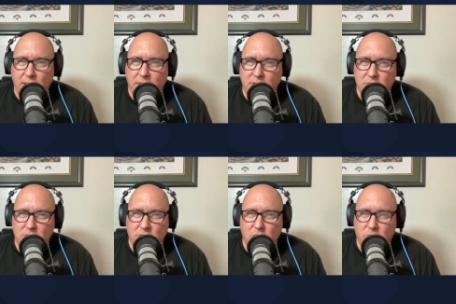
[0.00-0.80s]
can,
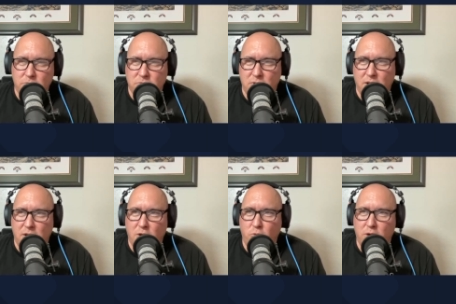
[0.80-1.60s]

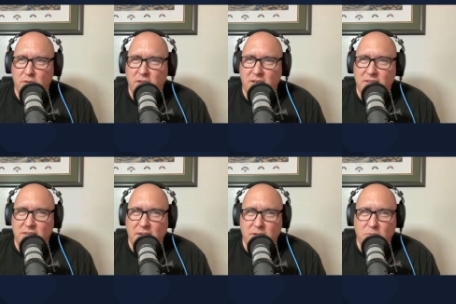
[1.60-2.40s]
I don't want to
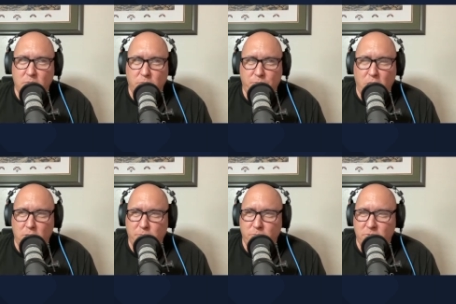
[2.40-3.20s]
inundate
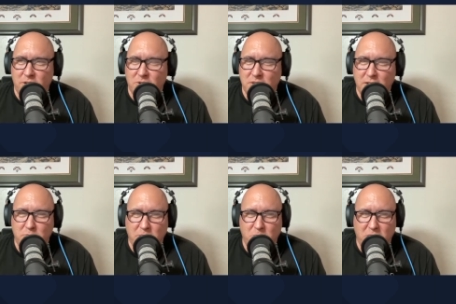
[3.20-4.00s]
Paula,
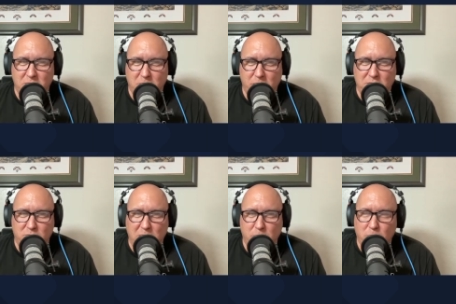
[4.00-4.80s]
Tiedemann with a bunch of
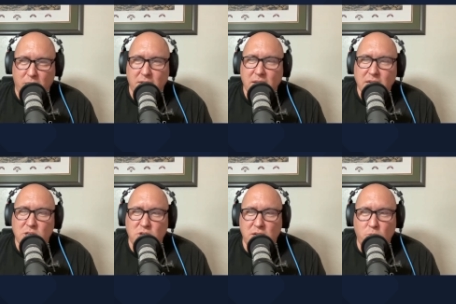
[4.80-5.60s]
people, but
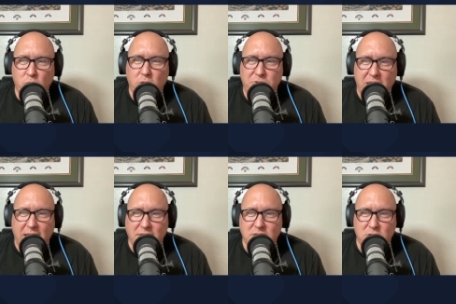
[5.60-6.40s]
she will
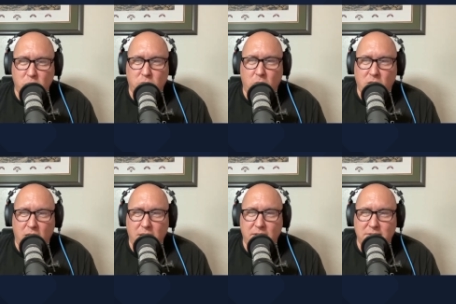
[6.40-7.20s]
test your
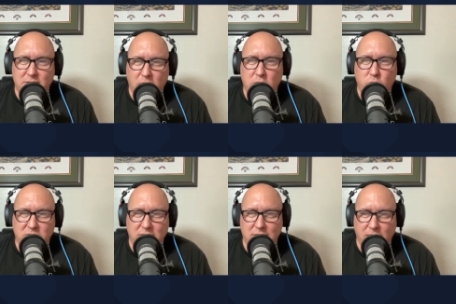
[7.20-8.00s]
narcotics and tell you
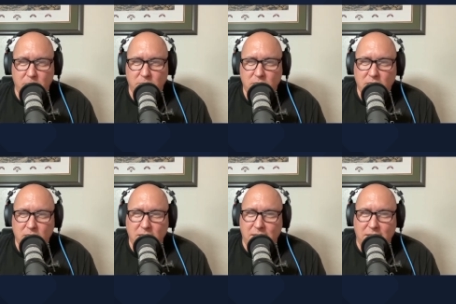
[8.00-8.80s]
what's in them.
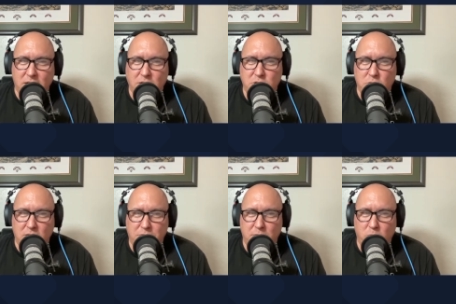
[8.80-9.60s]
And it costs you
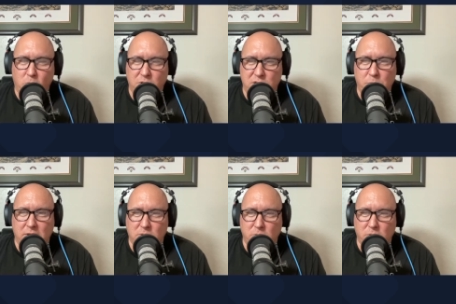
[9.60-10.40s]
nothing more than shipping
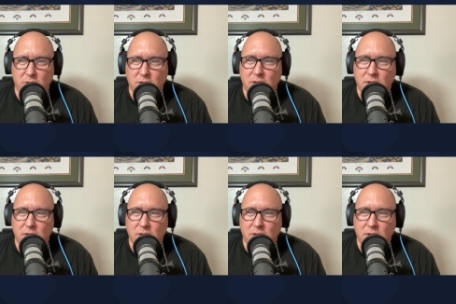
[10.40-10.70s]
it to her.